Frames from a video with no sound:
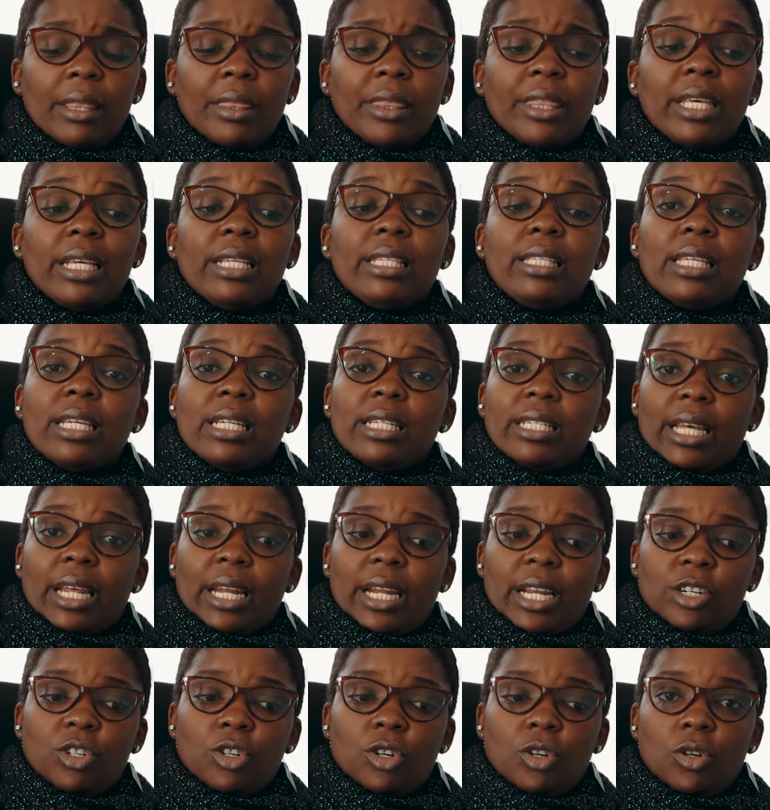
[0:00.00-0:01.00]
these
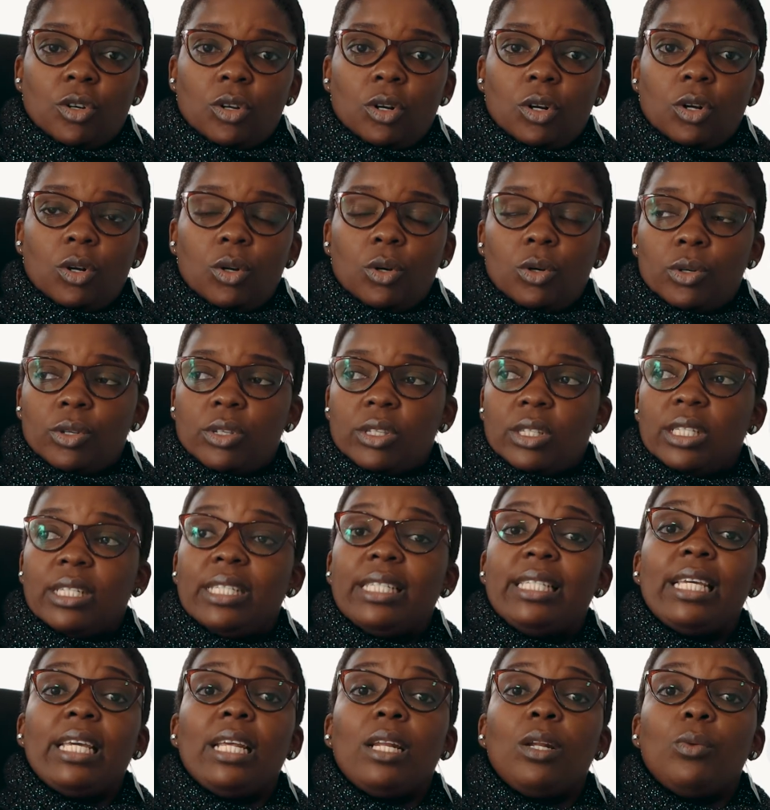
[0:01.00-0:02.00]
international laws
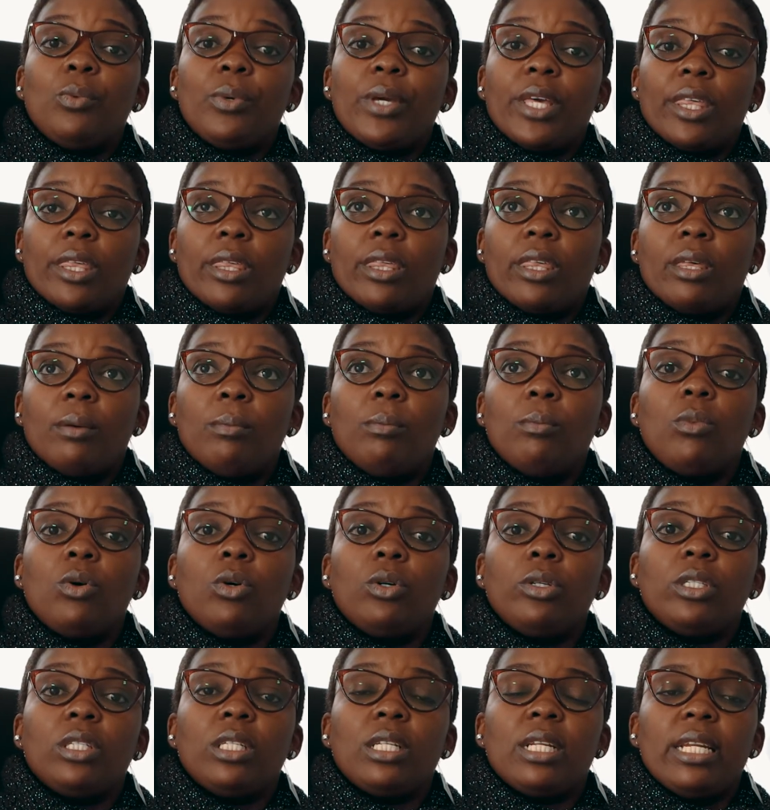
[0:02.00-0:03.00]
deal with
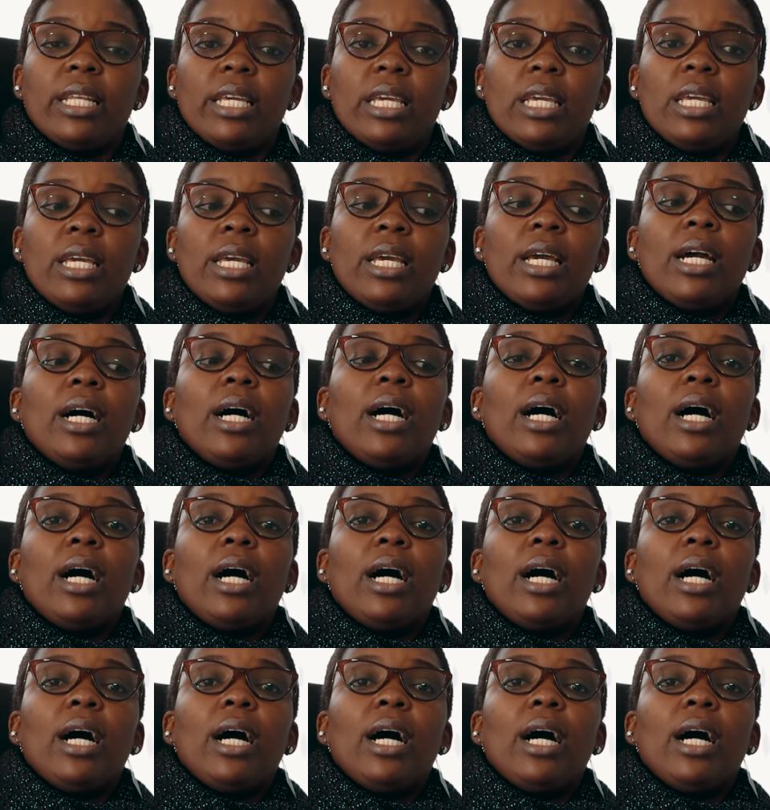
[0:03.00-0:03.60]
mostly